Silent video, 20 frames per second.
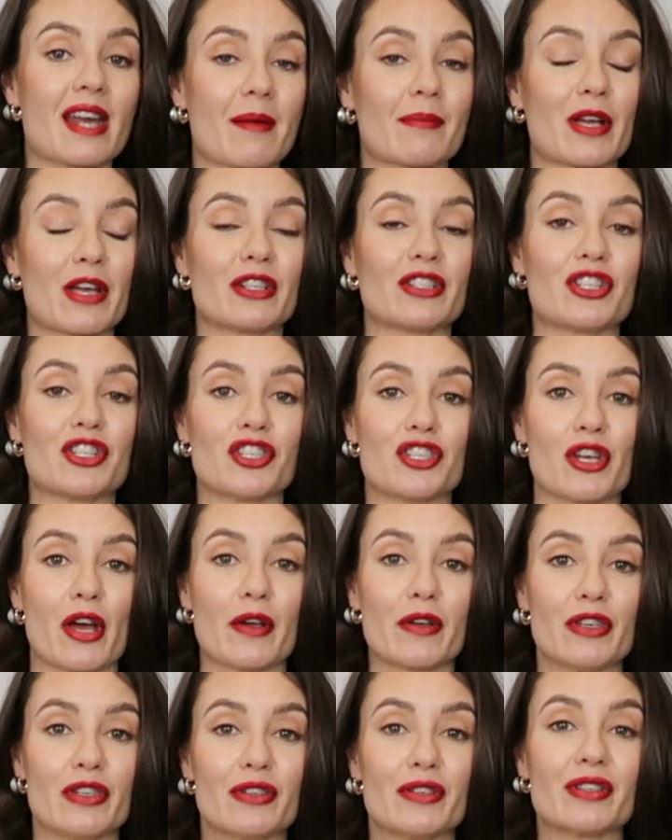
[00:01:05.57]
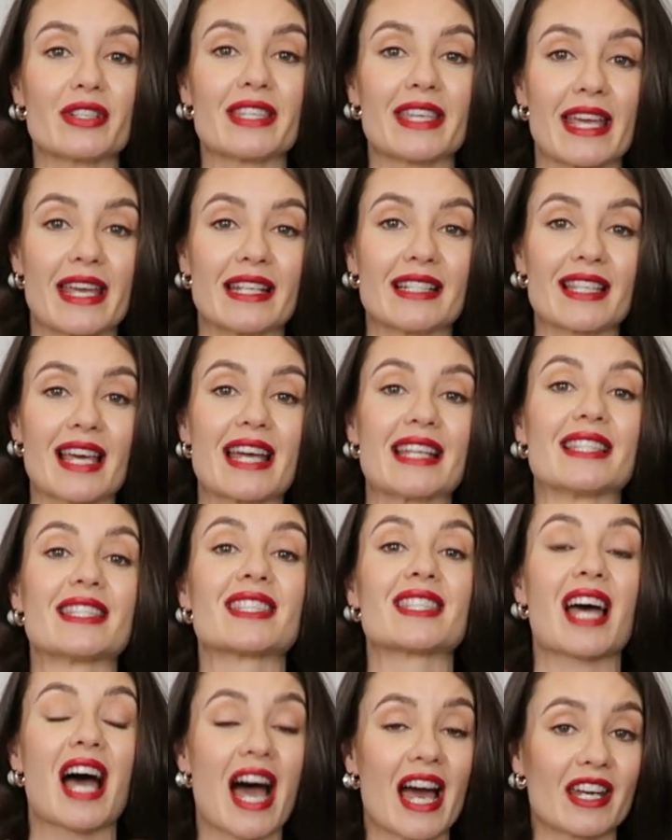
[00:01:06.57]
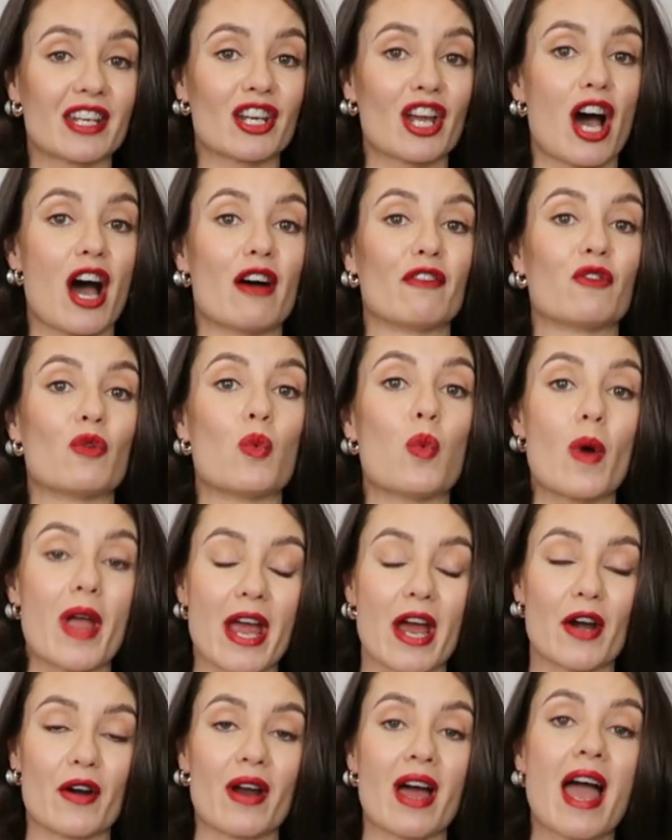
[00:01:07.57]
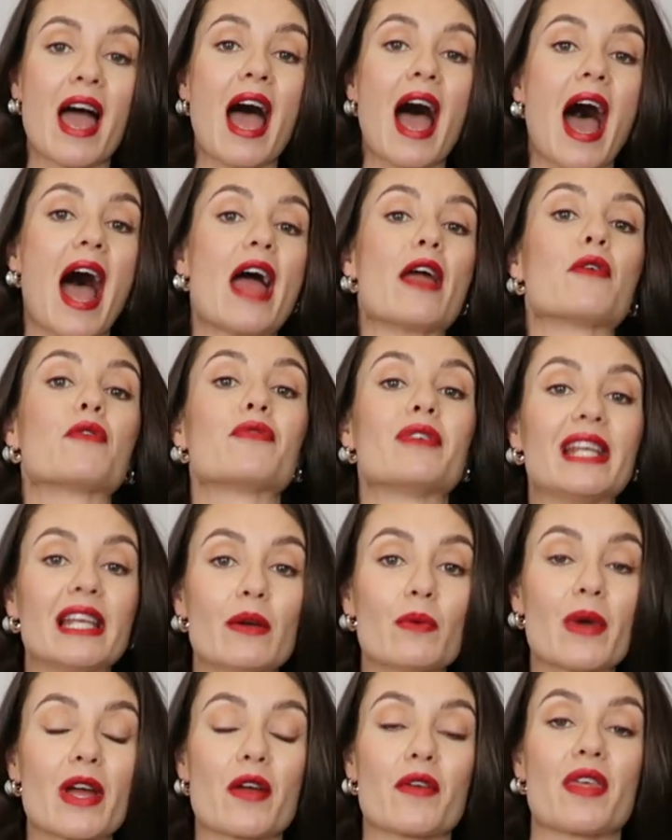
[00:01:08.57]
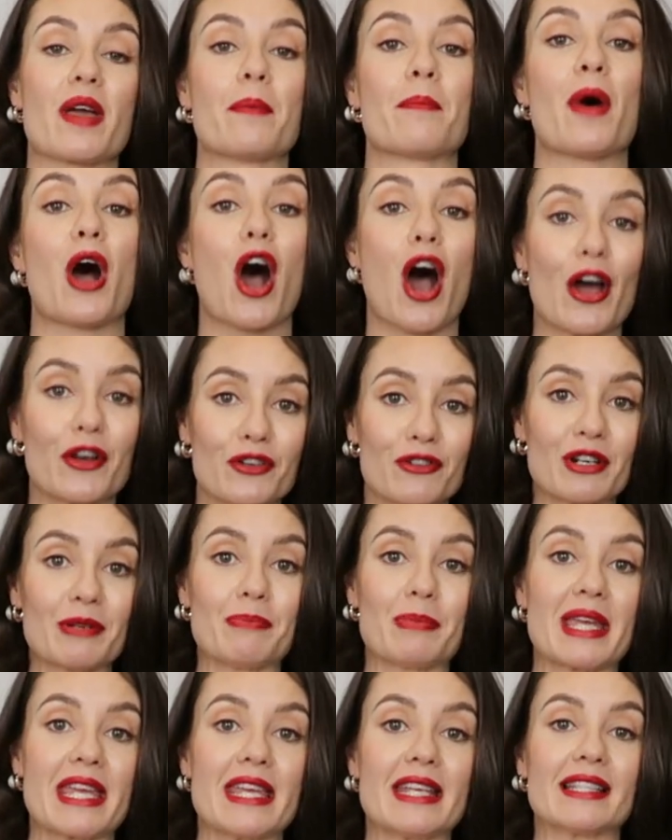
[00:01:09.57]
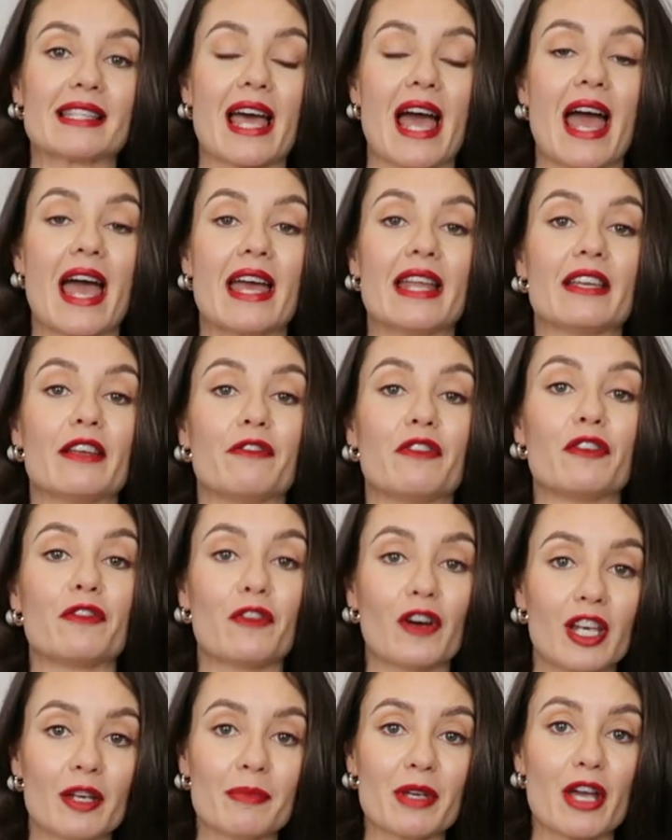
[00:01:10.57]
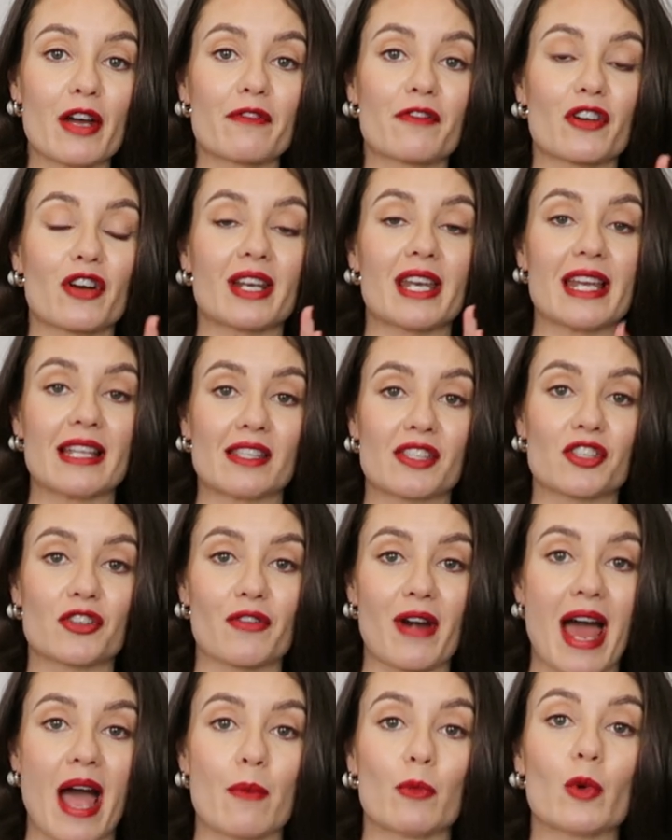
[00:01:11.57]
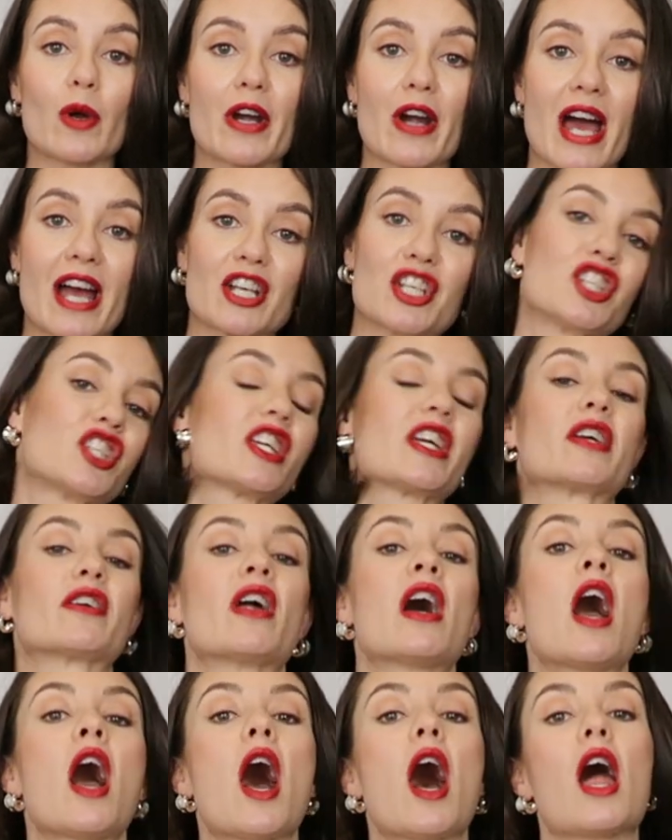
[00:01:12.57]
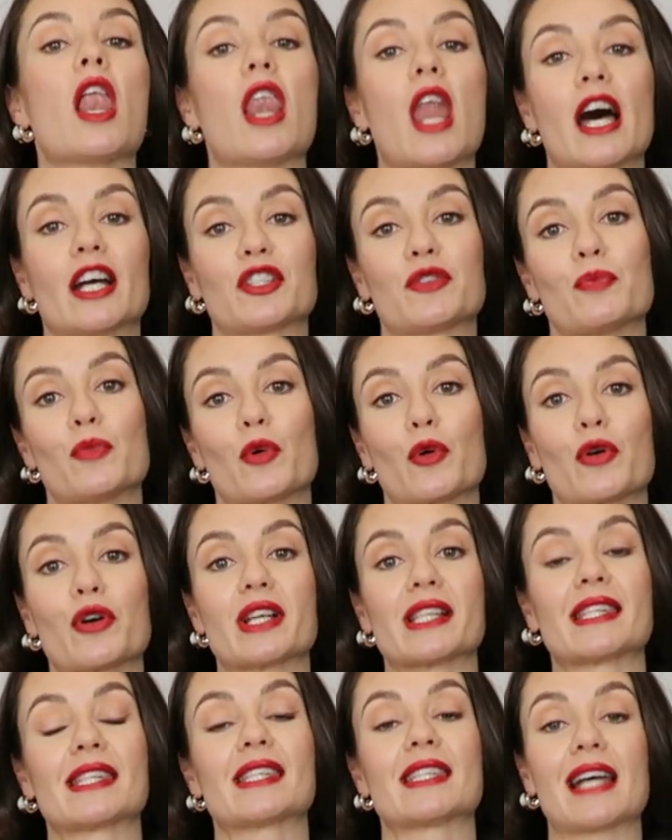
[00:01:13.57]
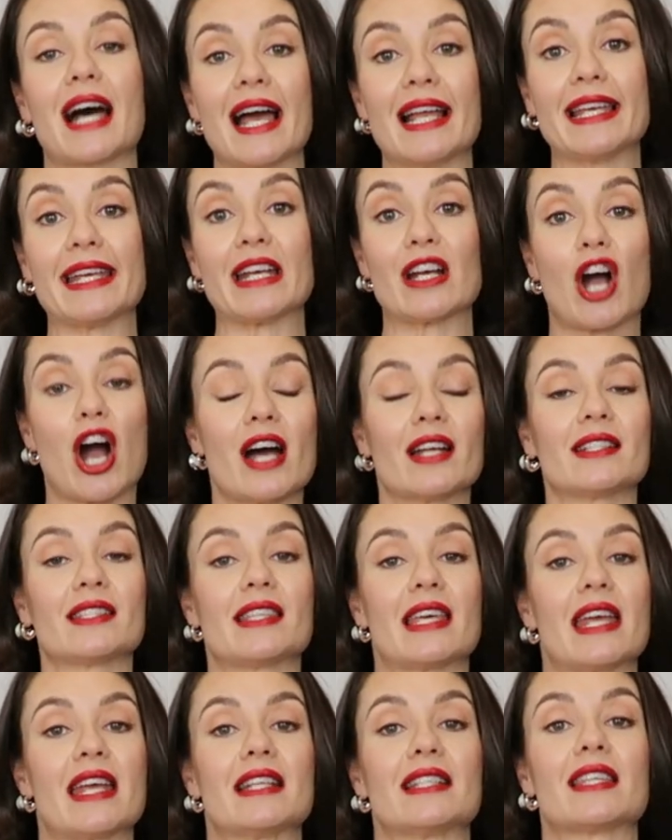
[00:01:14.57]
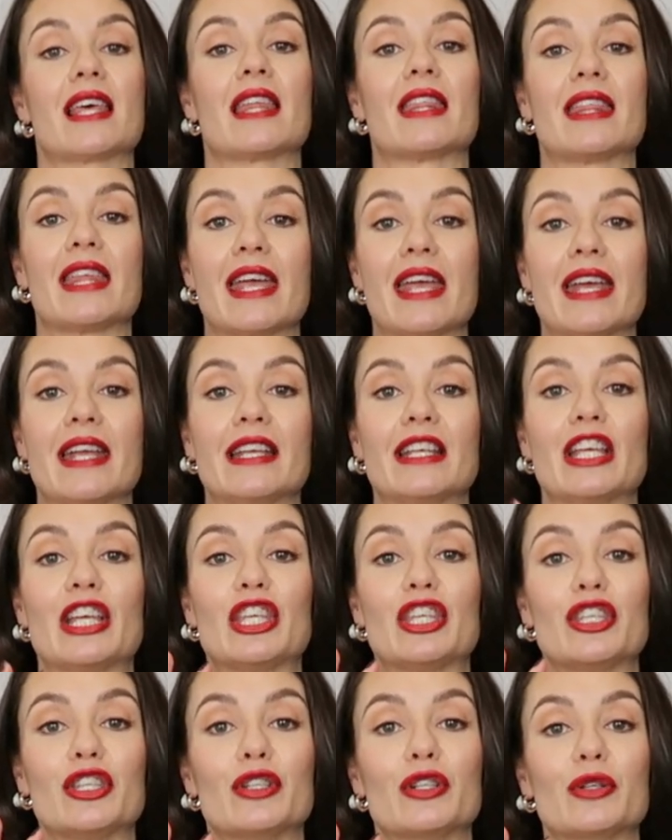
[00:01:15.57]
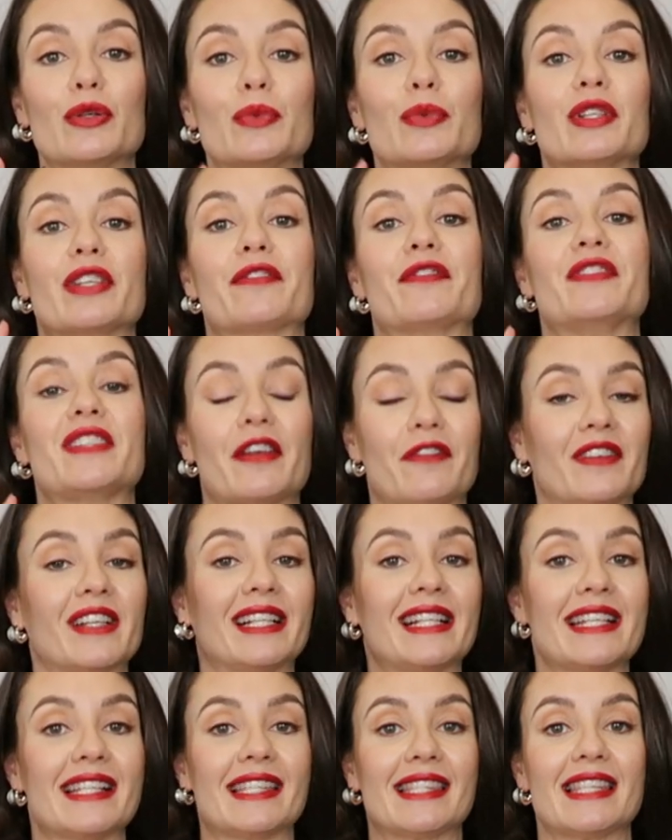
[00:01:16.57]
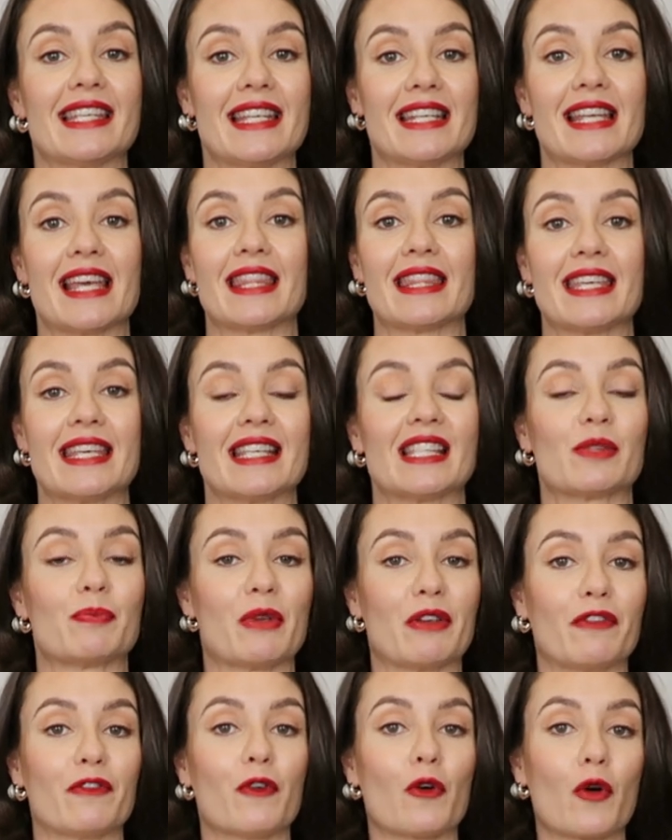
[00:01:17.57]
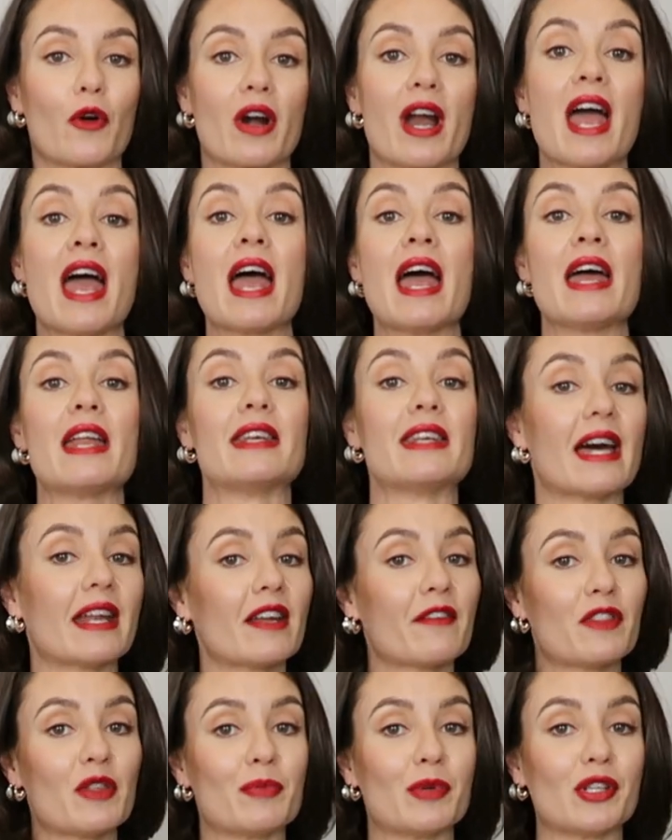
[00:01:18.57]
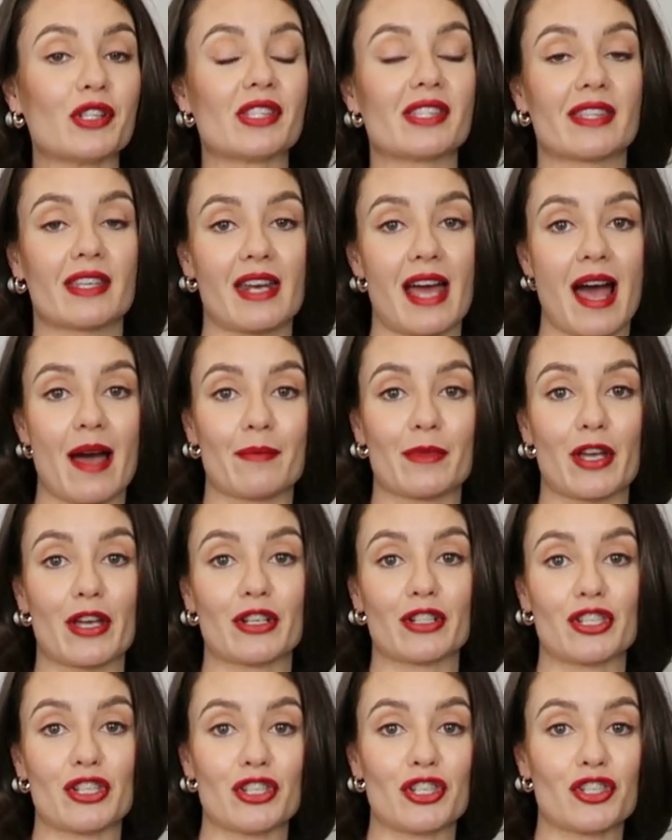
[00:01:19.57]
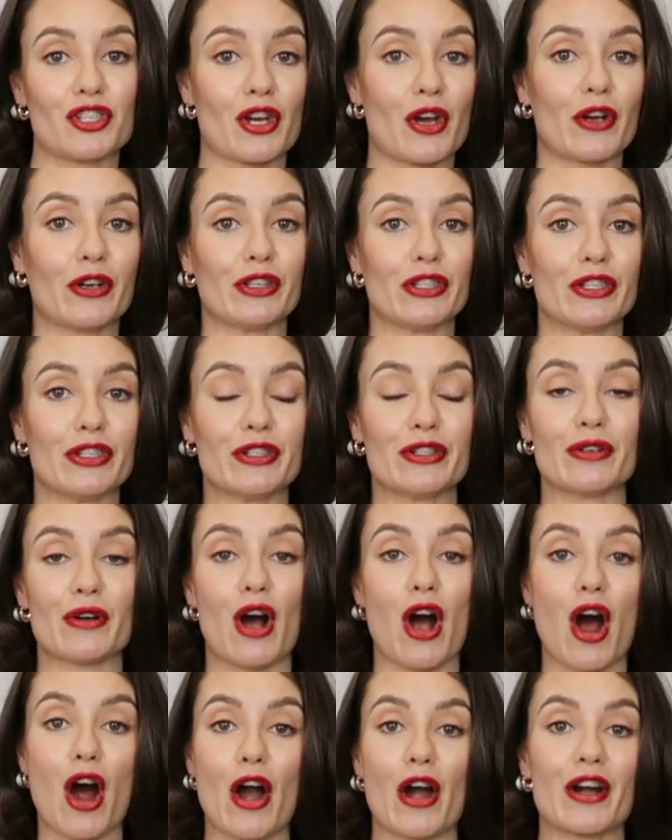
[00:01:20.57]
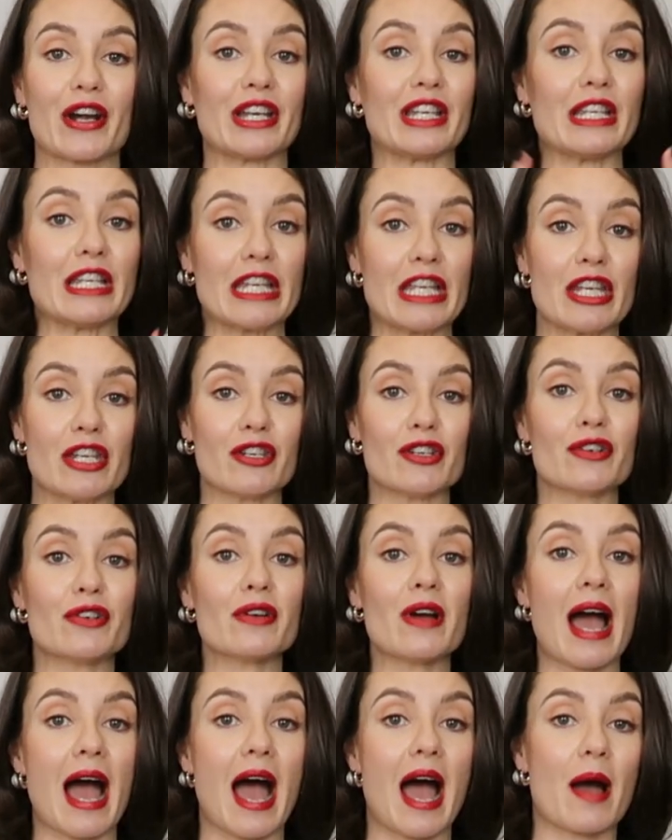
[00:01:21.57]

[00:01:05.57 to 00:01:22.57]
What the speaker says: that I'm going to show you get a ton of wear. I really wear them on repeat, and if you follow me over on Instagram, where I share a lot more styling content, then you would have definitely seen these before. None of the boots that I'm going to show you are new.